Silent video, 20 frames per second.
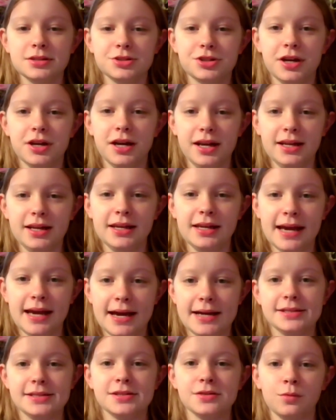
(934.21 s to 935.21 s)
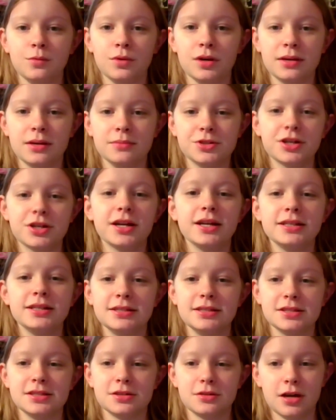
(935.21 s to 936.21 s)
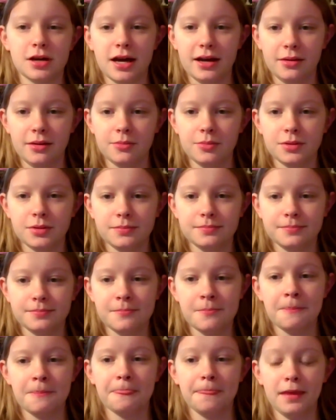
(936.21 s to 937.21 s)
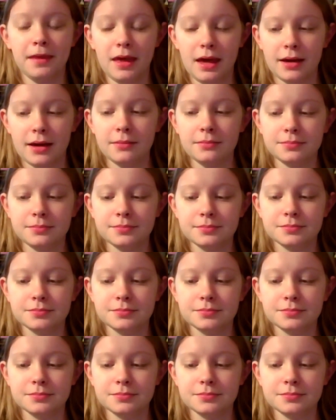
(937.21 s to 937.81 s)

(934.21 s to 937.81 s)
to try and guess what I'm trying to describe. Okay?